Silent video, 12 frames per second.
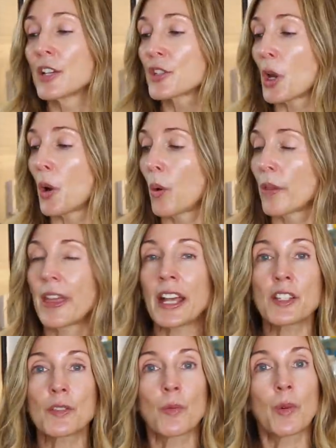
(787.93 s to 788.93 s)
So
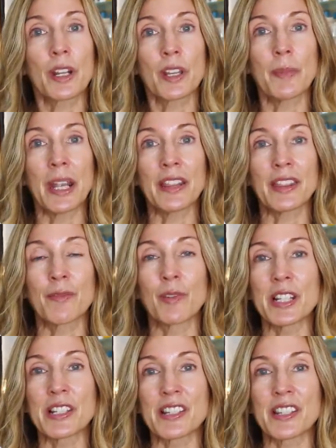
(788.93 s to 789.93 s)
that's one of the main
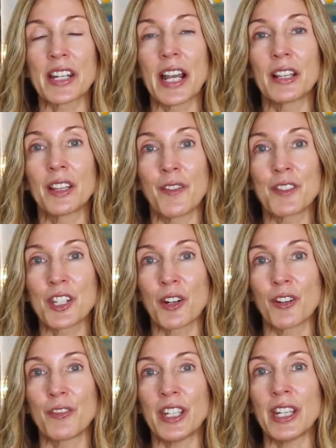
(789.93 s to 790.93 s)
reasons that I love
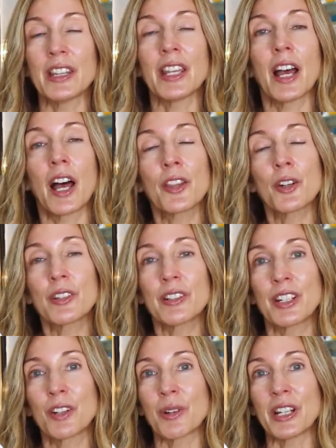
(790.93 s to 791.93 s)
CeraVe. The other
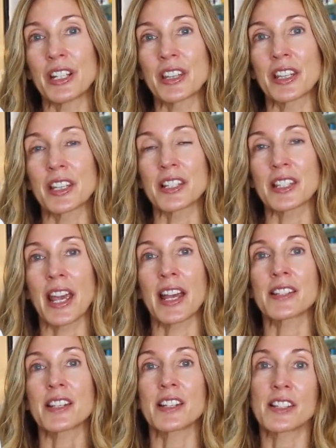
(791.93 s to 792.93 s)
ingredient that this
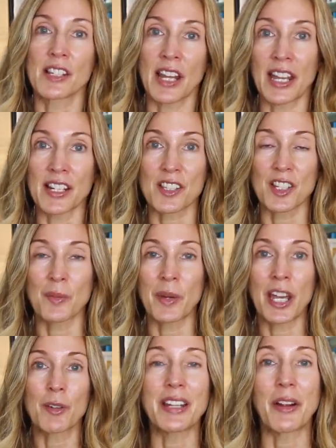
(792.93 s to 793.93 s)
has is
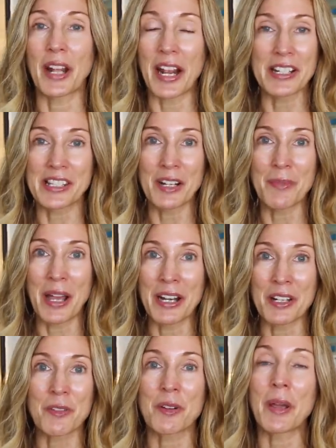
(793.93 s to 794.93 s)
niacinamide. Now
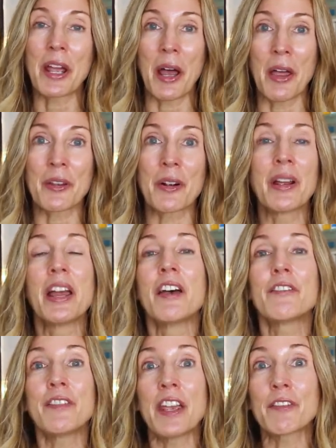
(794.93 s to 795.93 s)
niacinamide is one of my other
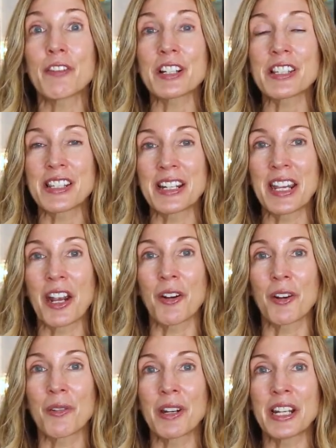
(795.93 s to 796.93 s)
favorite
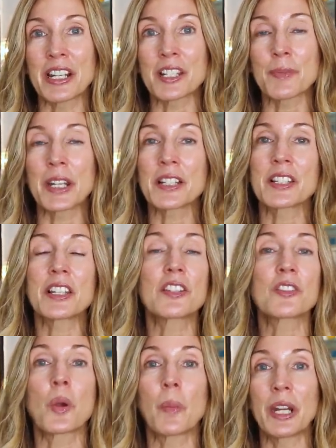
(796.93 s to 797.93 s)
skincare ingredients because it
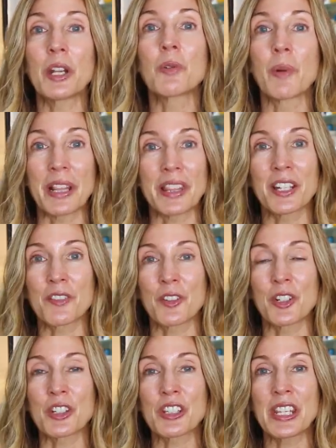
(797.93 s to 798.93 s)
does so many great things
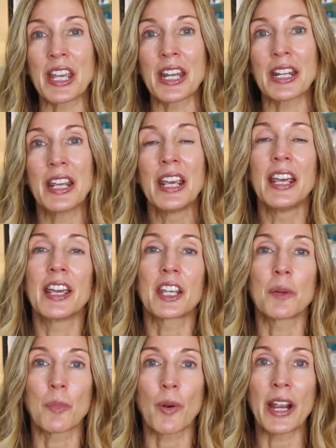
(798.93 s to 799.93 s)
for your skin. It
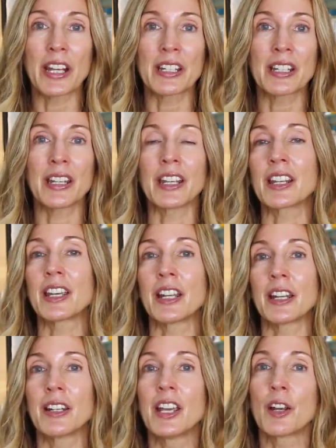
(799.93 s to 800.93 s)
can brighten, it
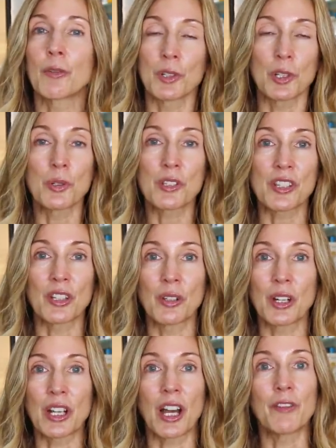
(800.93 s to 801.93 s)
can reduce the
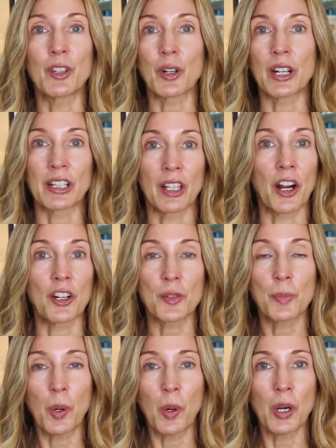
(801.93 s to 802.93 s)
look of your
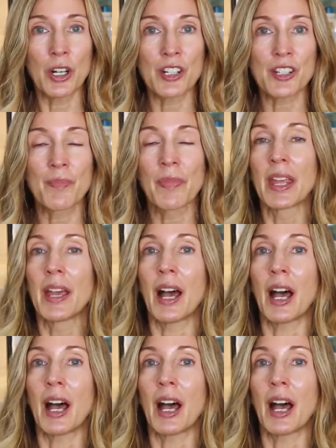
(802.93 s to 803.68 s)
enlarged pores.